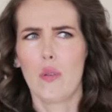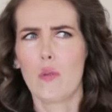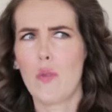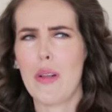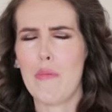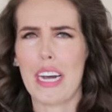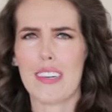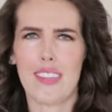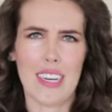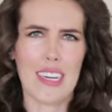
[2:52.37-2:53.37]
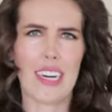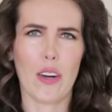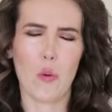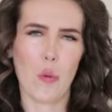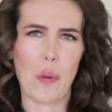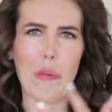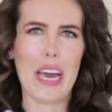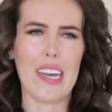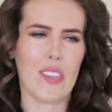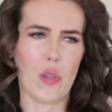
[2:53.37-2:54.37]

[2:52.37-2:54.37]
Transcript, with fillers: went back to San Diego when we met.